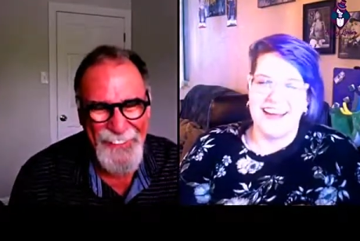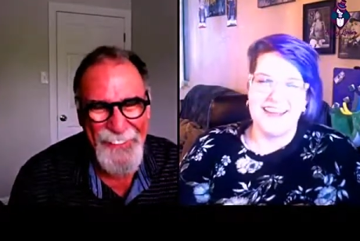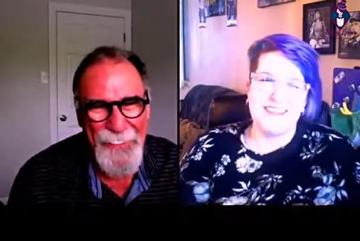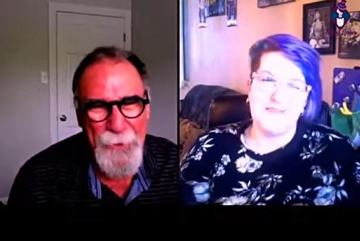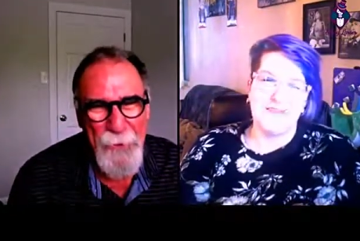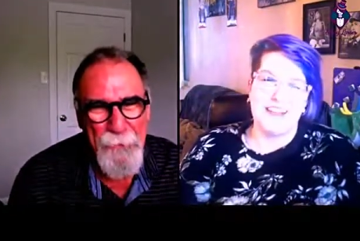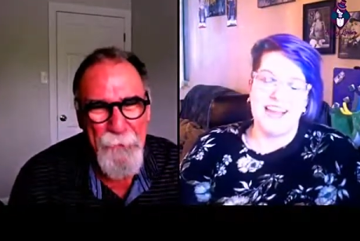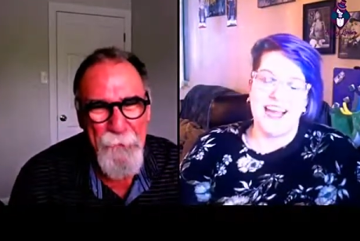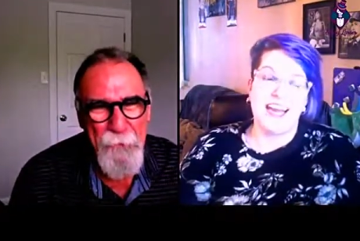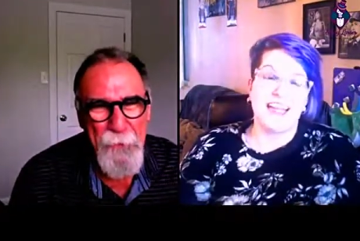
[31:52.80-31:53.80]
Speaker 1: It is a
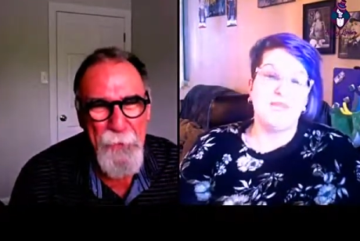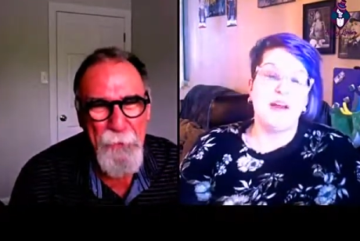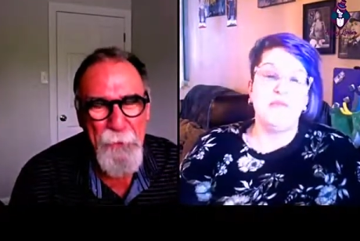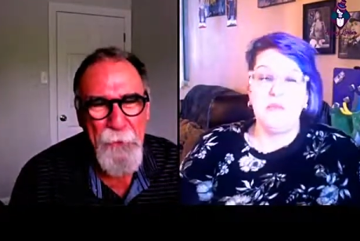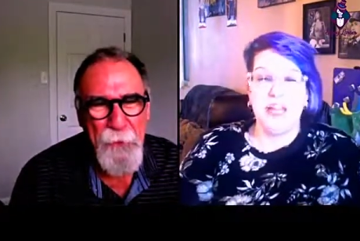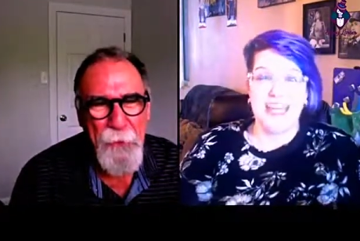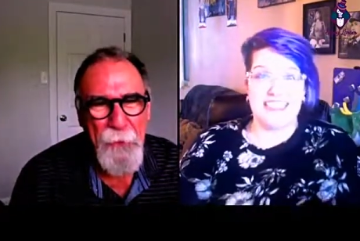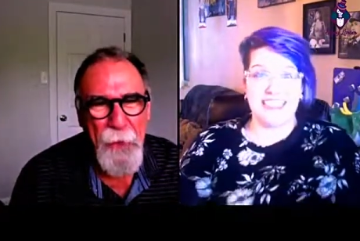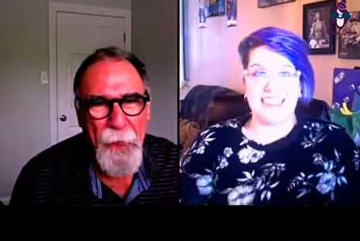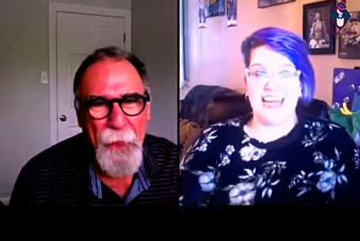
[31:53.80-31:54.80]
blessing. And it's been a
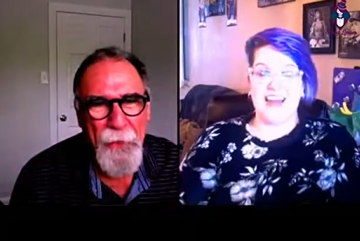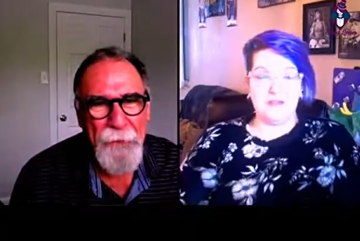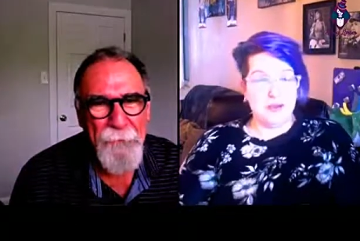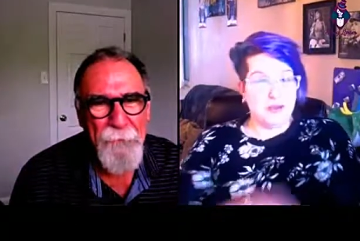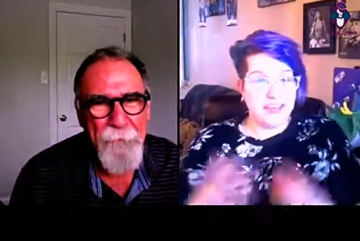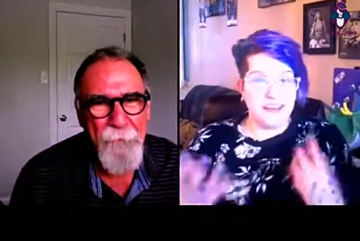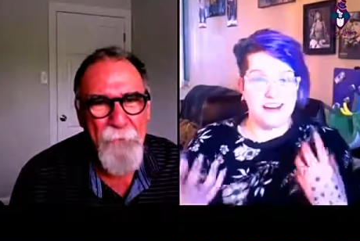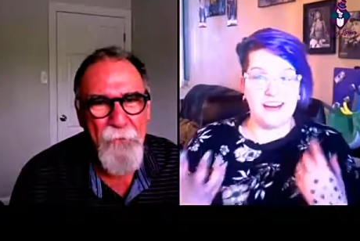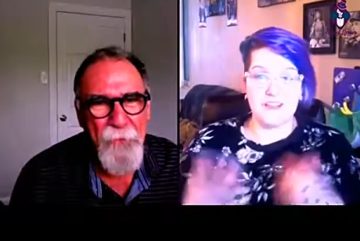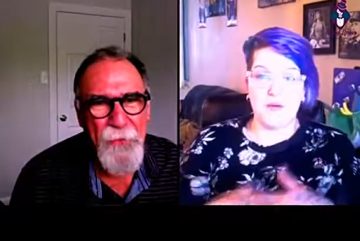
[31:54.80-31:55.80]
blessing to have you
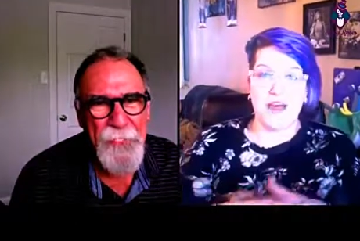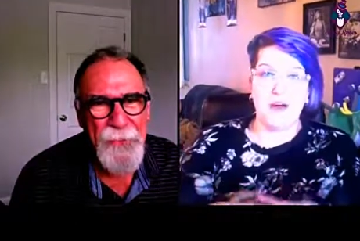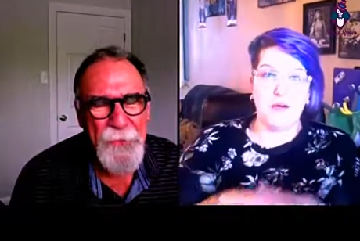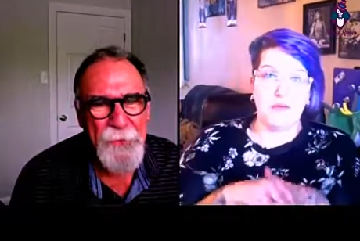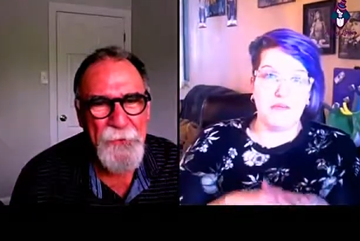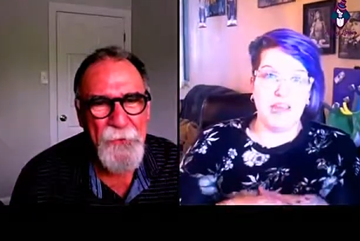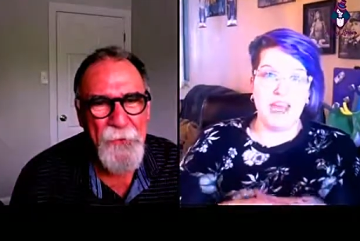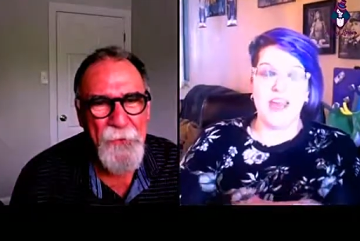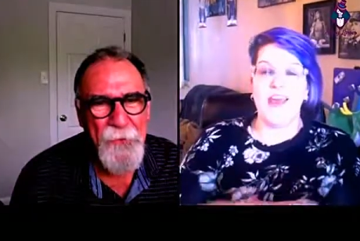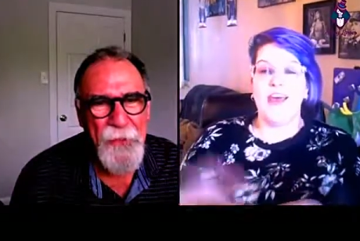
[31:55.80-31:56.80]
here as well with
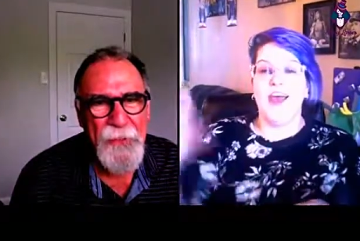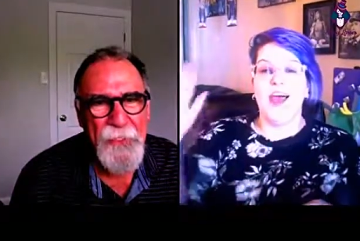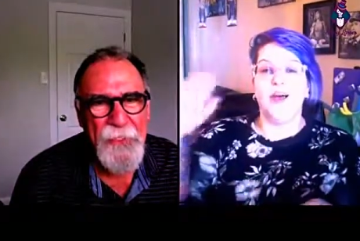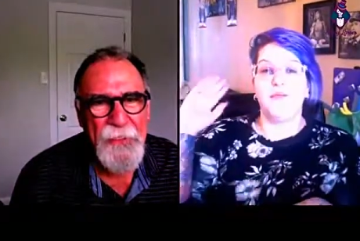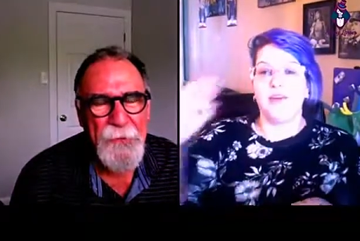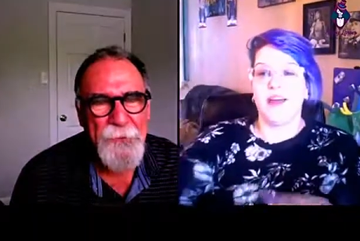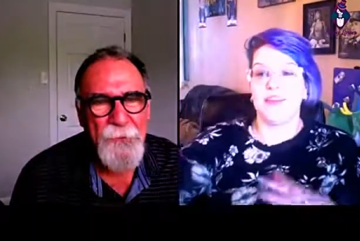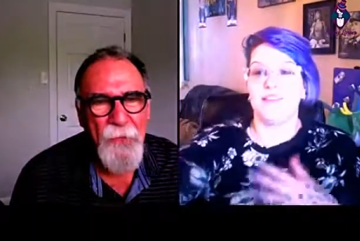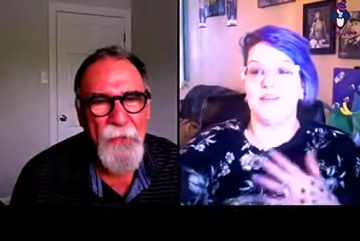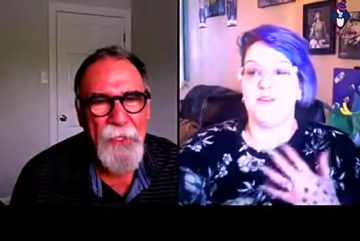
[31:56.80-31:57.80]
me. Um,
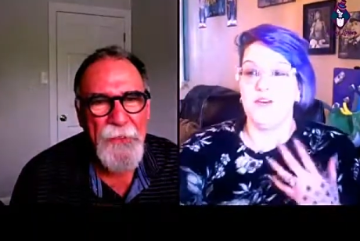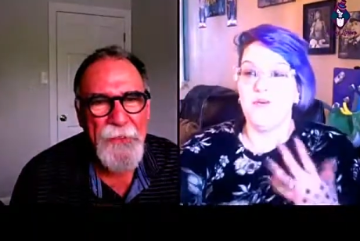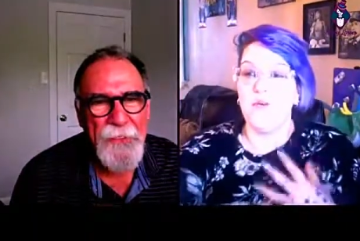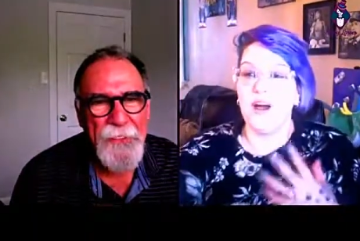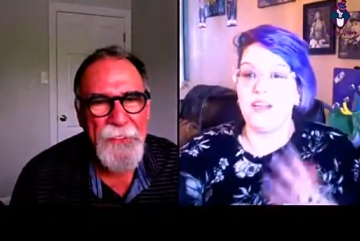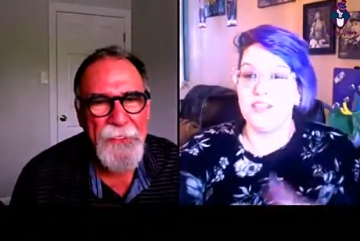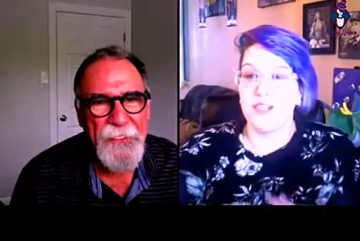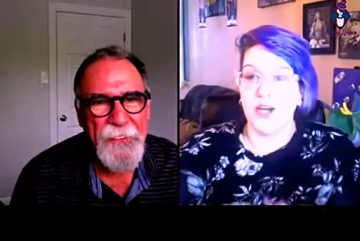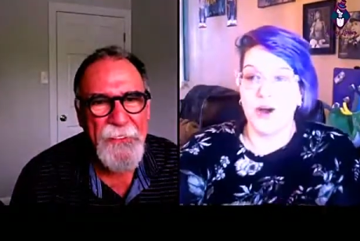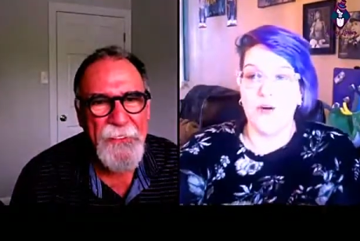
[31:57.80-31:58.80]
guys, if you want
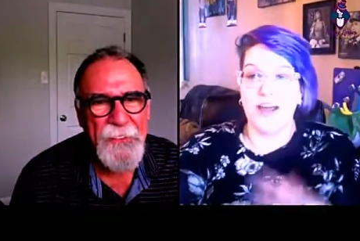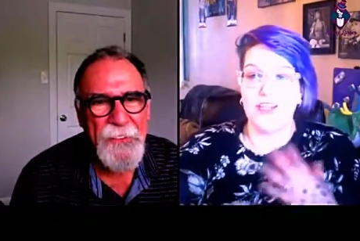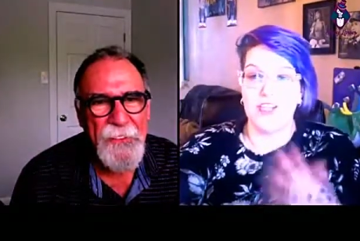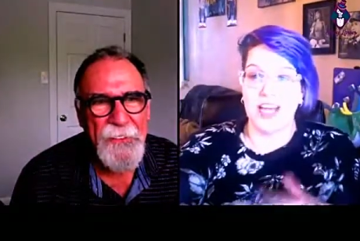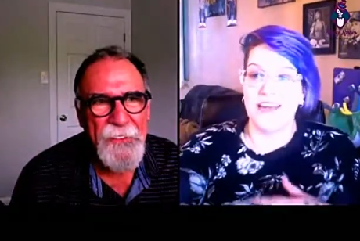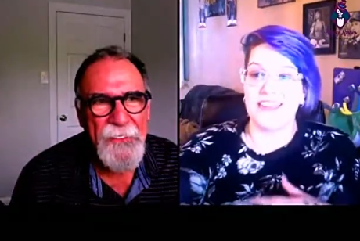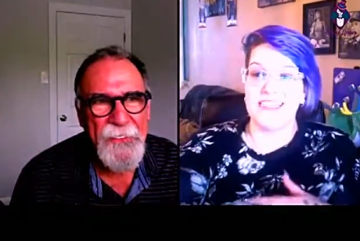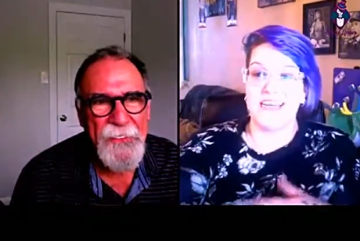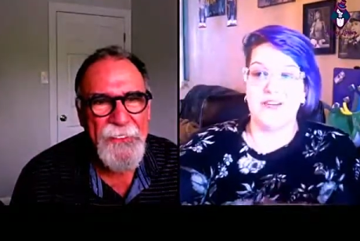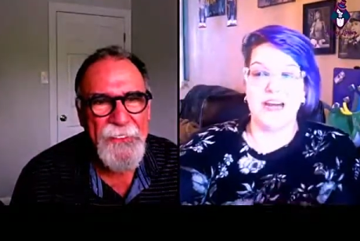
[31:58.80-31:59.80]
to go and check this